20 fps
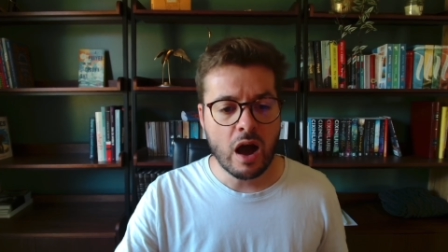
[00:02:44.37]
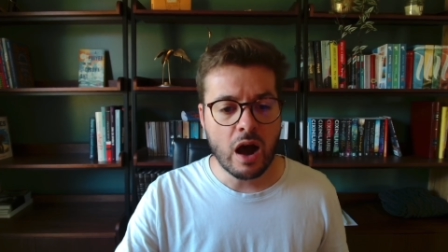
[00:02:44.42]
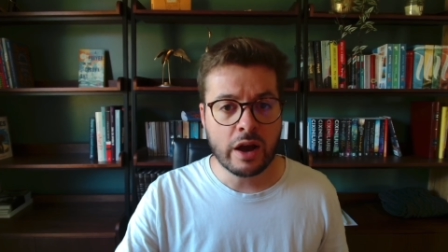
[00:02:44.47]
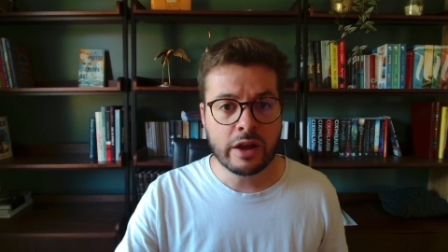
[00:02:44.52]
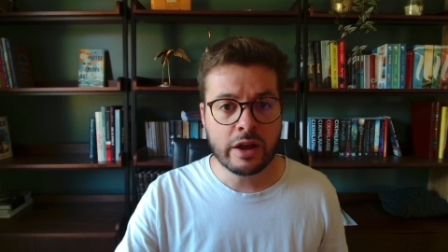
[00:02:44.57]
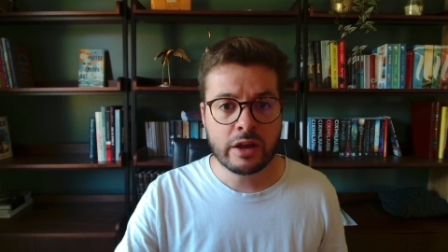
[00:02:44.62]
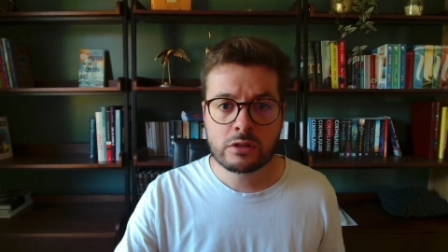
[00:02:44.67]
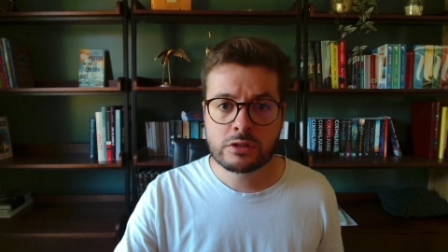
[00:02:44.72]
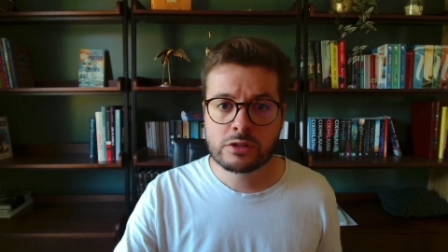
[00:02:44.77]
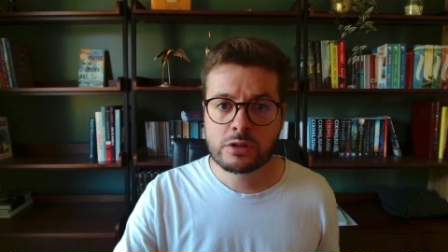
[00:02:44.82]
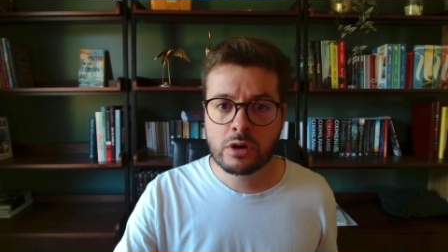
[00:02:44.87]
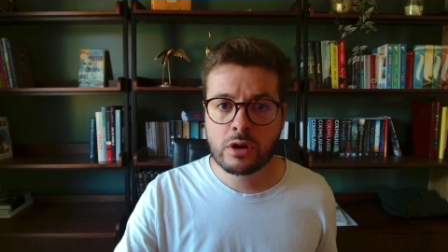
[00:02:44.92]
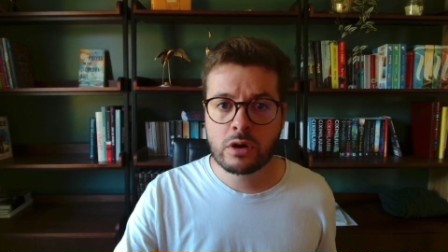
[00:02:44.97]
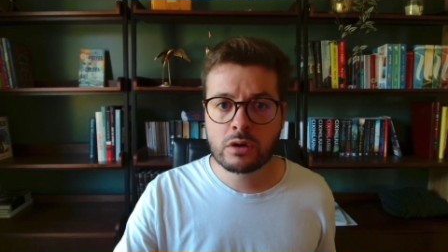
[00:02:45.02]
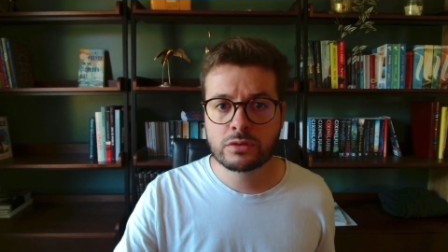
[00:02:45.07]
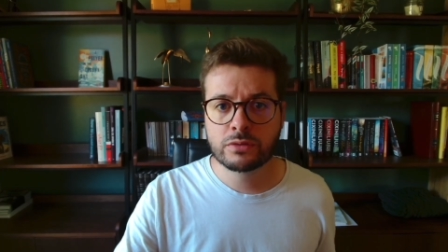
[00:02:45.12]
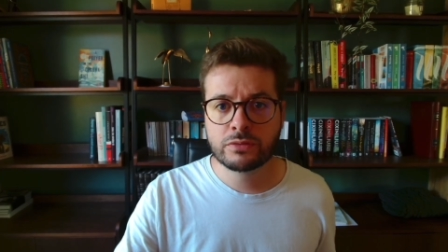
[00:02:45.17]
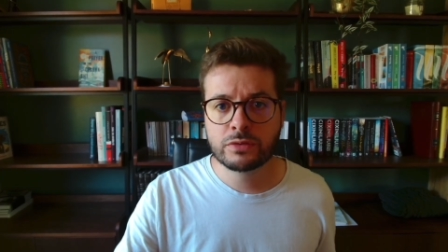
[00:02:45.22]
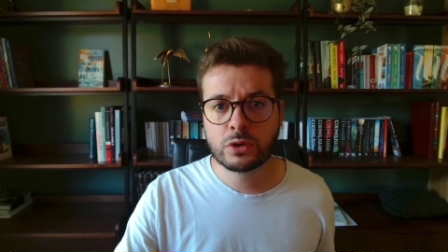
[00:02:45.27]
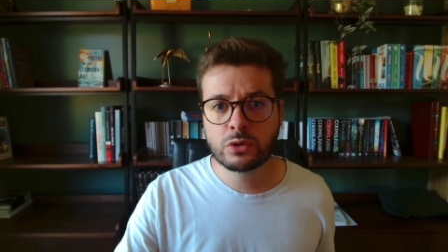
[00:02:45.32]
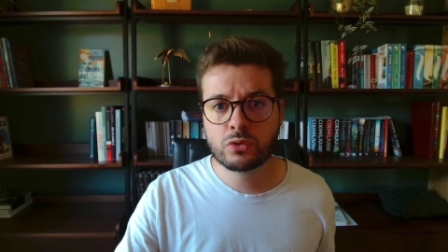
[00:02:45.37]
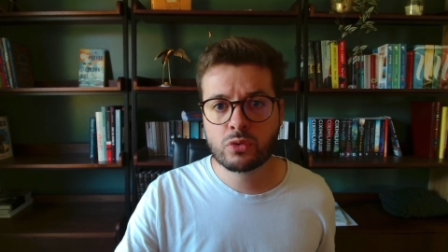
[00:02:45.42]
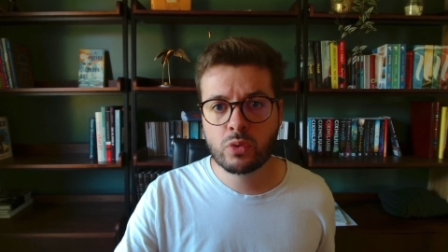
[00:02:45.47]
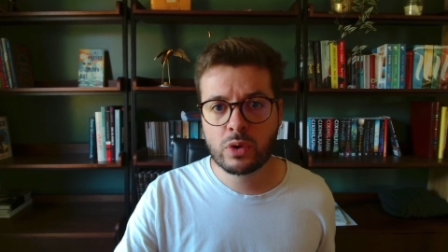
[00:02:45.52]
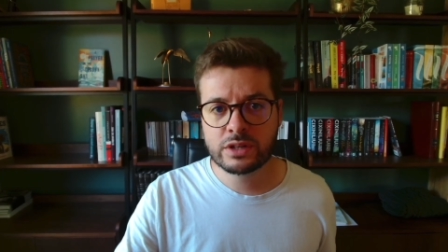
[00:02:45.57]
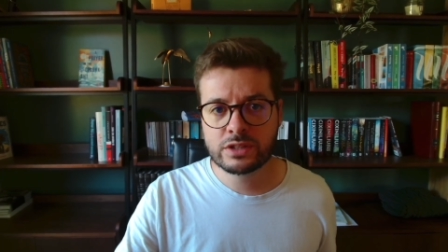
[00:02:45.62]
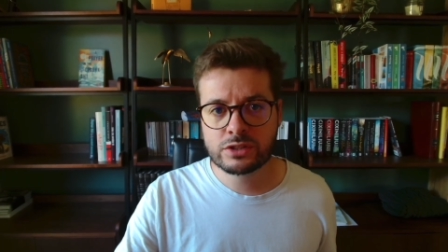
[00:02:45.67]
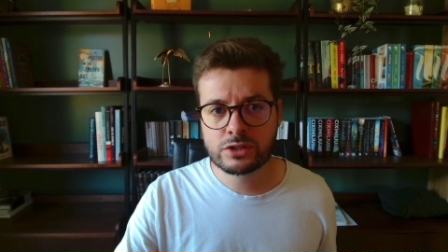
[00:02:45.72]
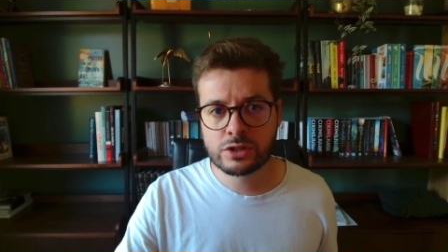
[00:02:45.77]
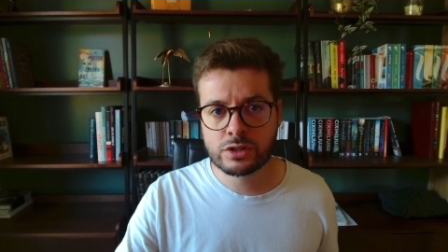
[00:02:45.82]
I also got a few
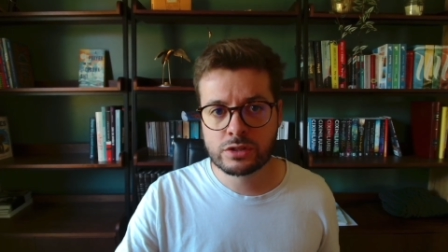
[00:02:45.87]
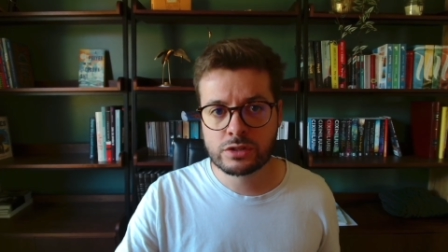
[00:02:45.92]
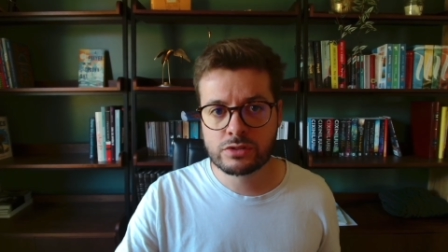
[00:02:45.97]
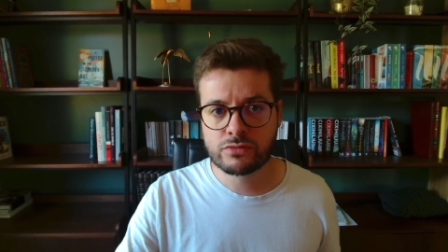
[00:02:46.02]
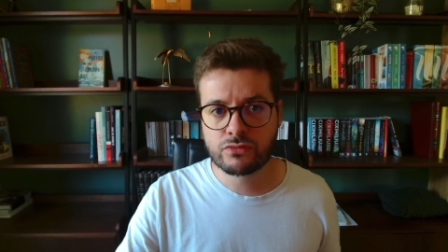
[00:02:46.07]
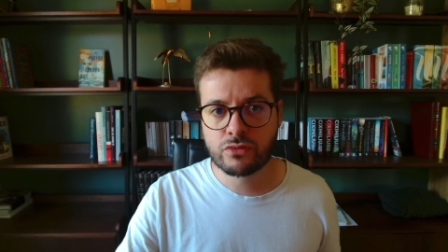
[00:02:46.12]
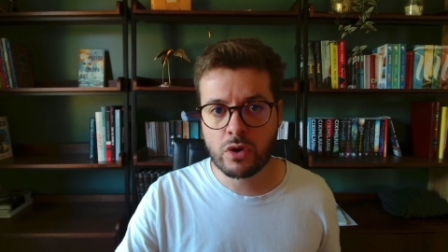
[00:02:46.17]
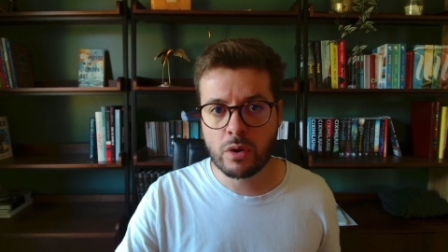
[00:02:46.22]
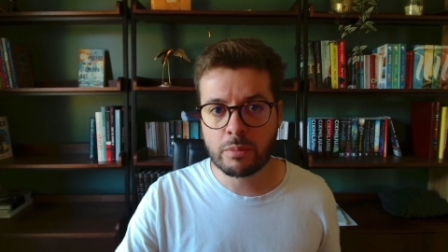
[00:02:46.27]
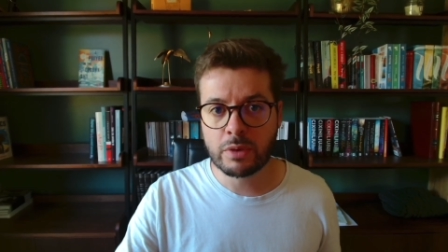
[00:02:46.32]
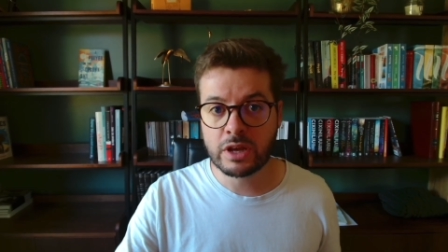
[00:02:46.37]
questions from